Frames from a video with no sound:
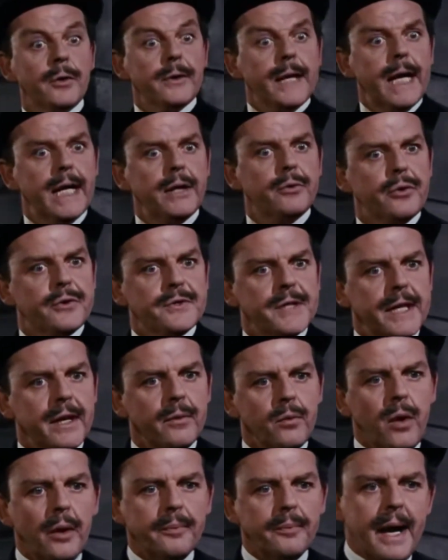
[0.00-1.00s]
order
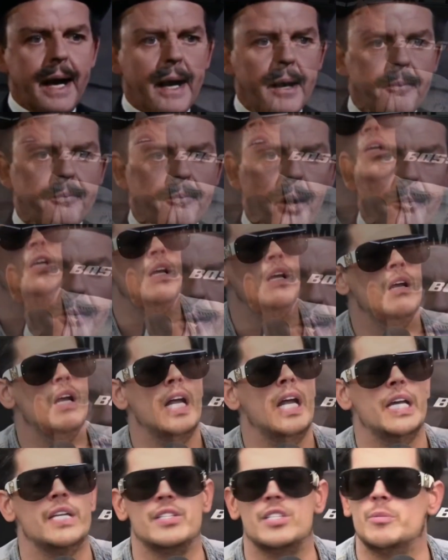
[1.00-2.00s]
to prosper
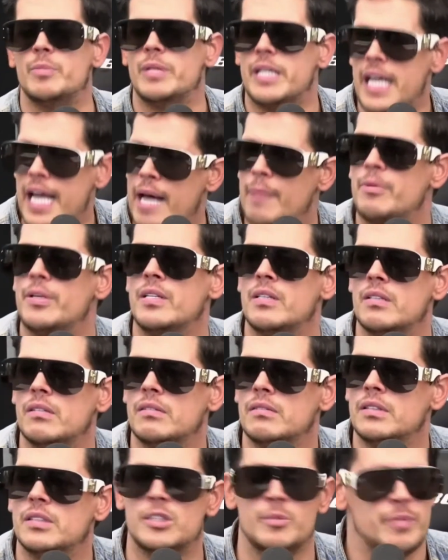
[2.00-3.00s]
and to be happy
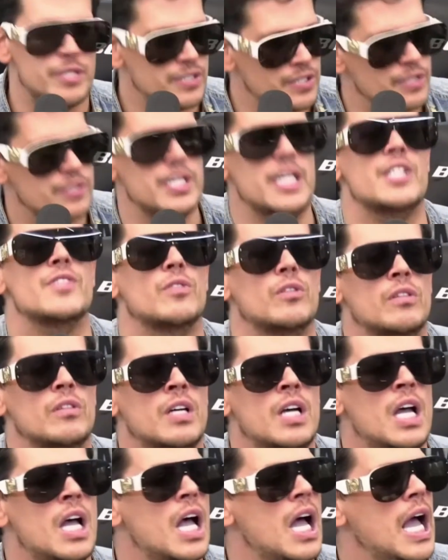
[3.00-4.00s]
and to be successful
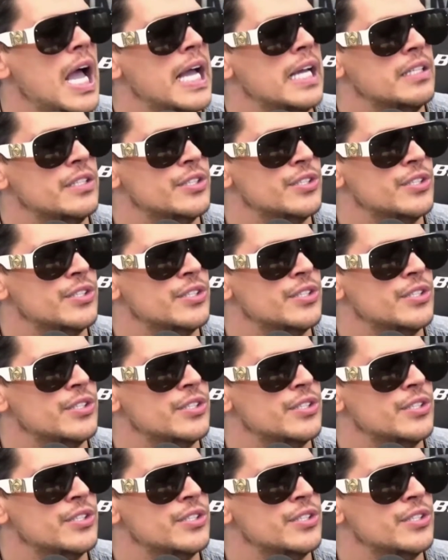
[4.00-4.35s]
and